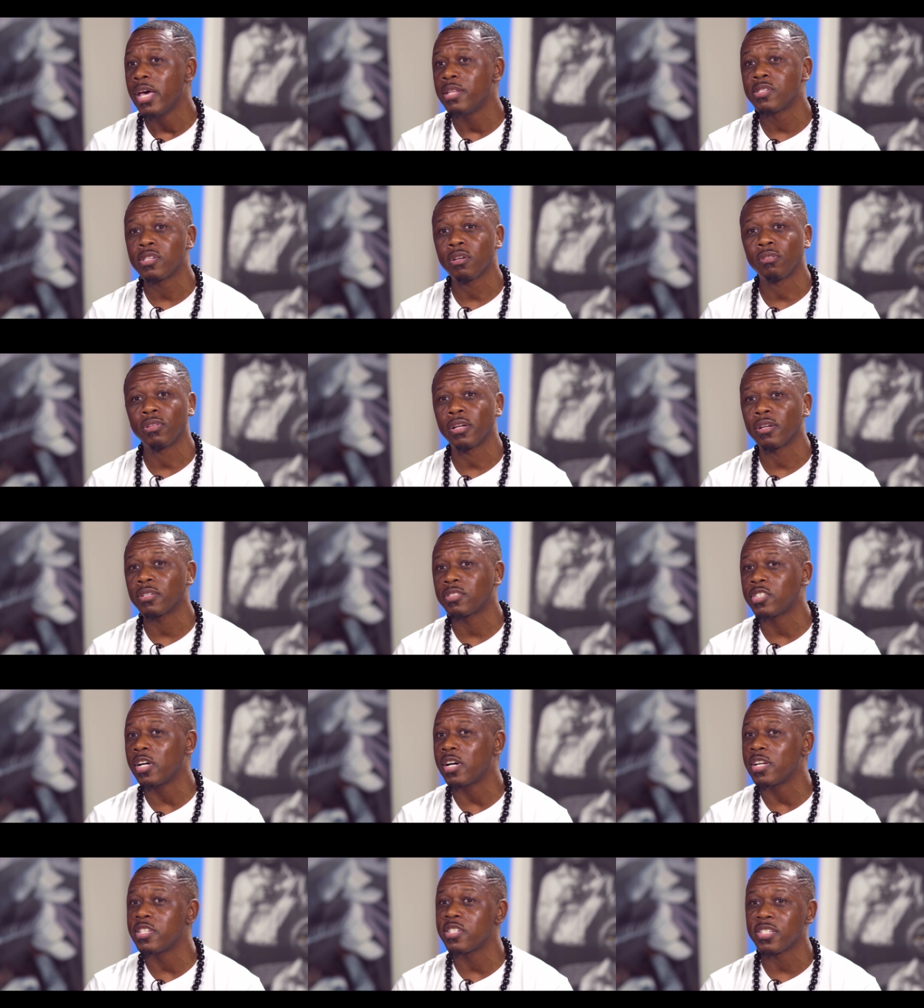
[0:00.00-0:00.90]
And so there are
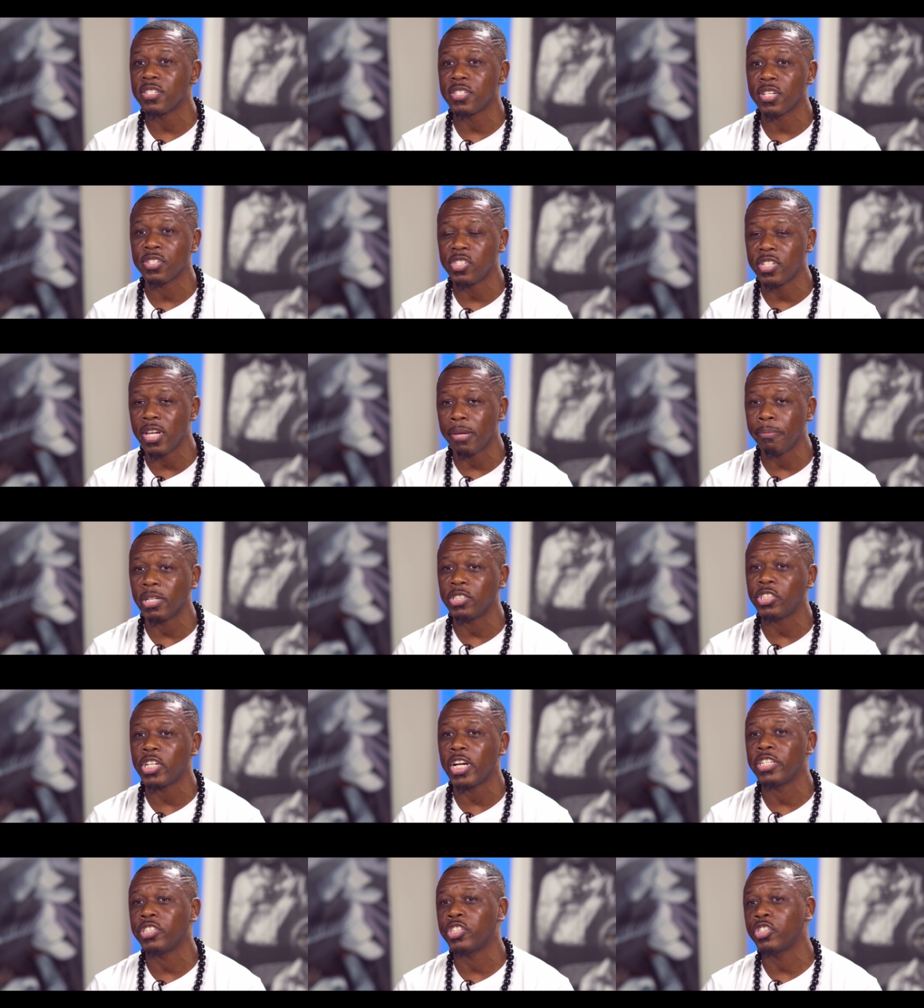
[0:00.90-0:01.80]
tons of systemic
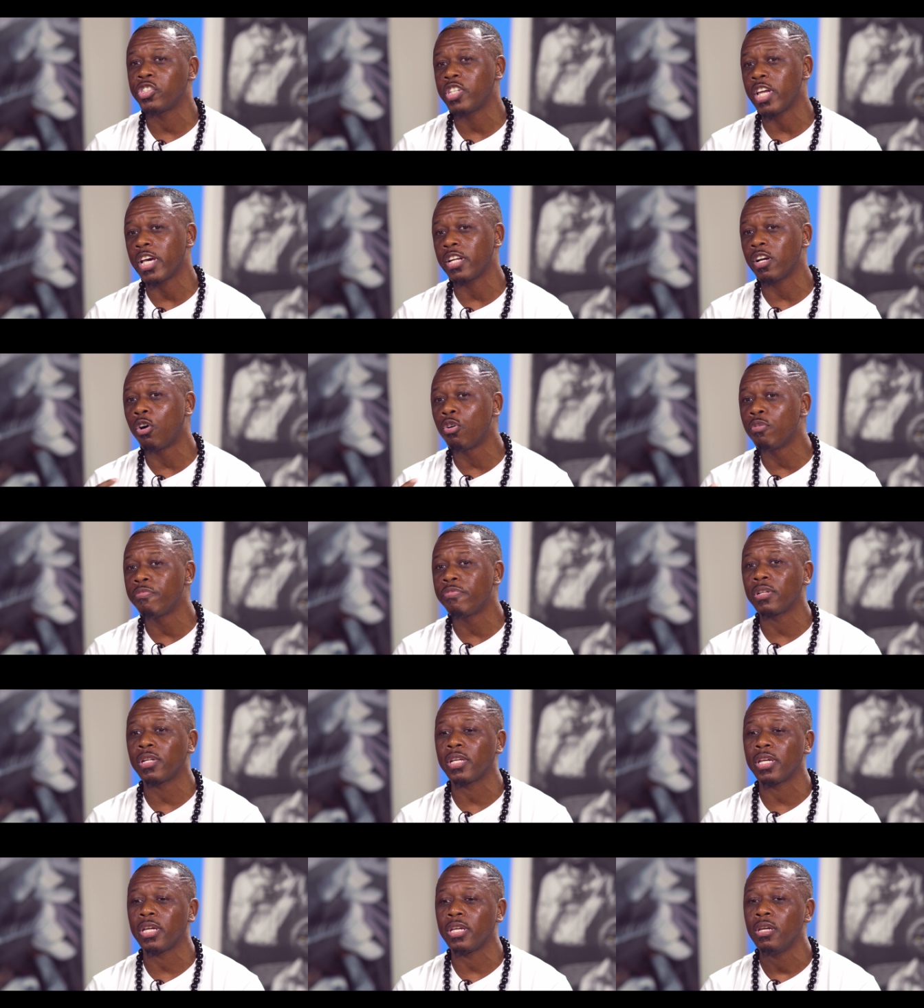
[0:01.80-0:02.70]
changes that
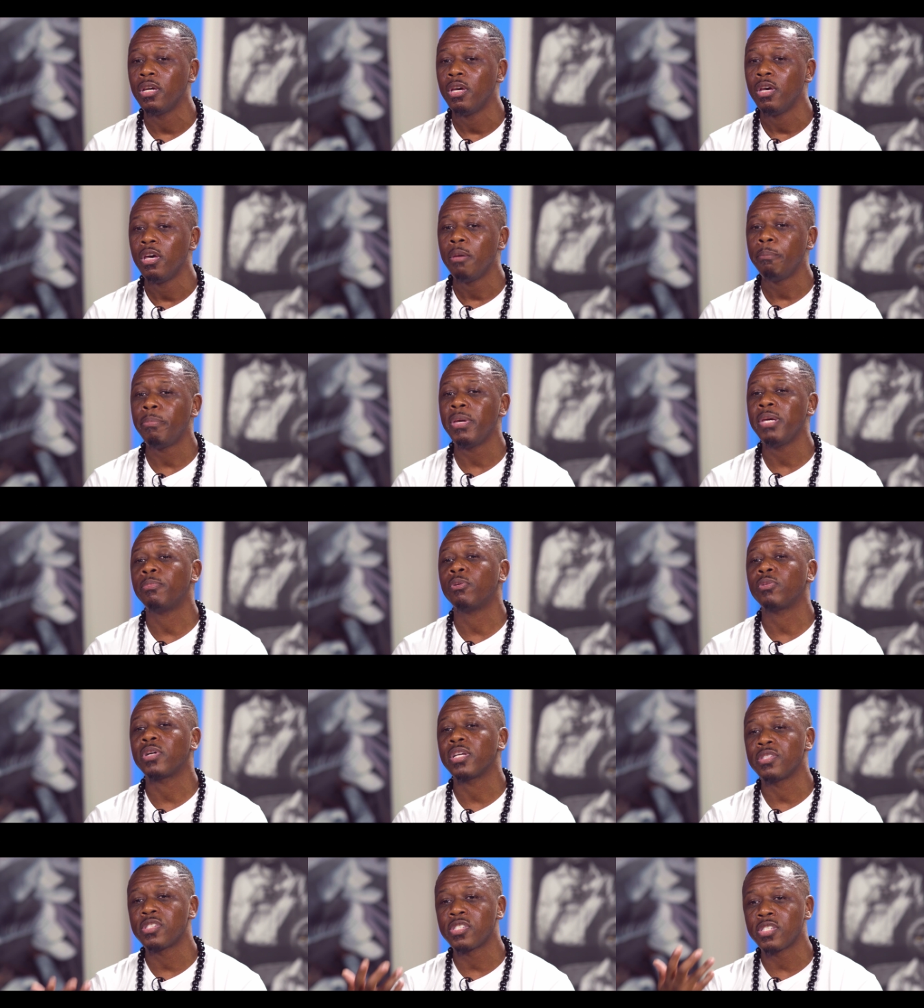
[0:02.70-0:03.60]
hopefully people
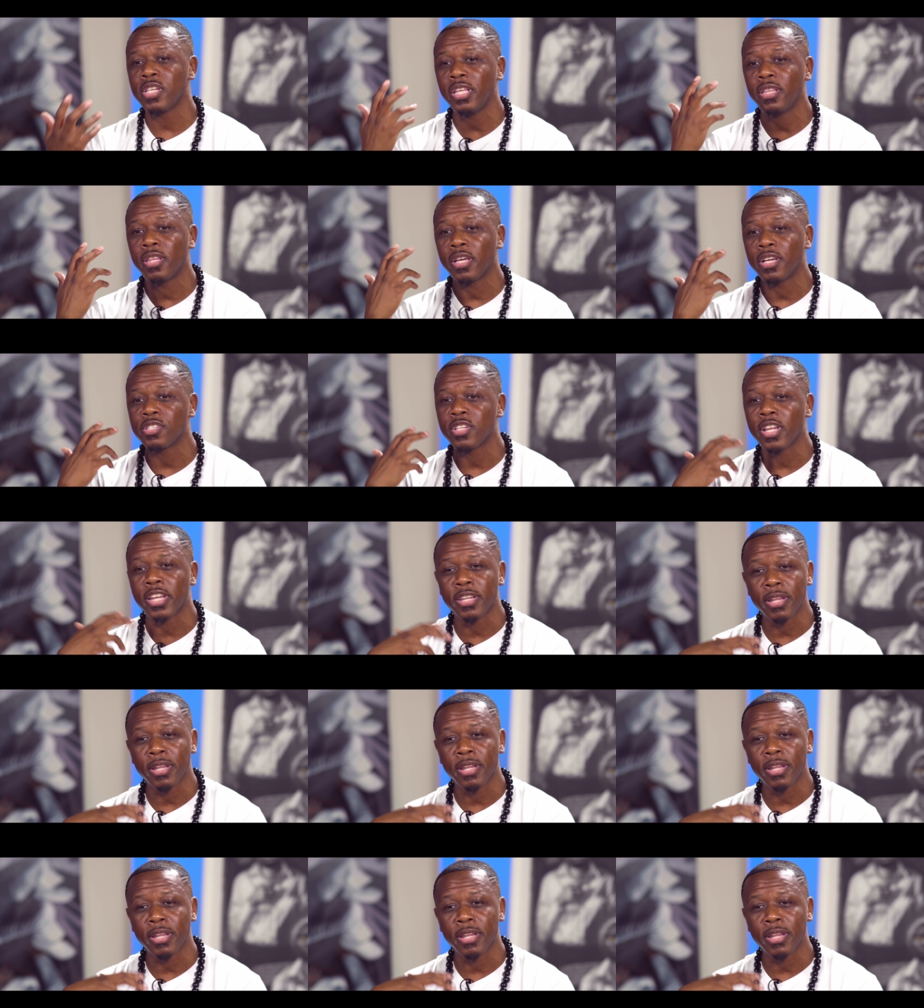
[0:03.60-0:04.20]
can see this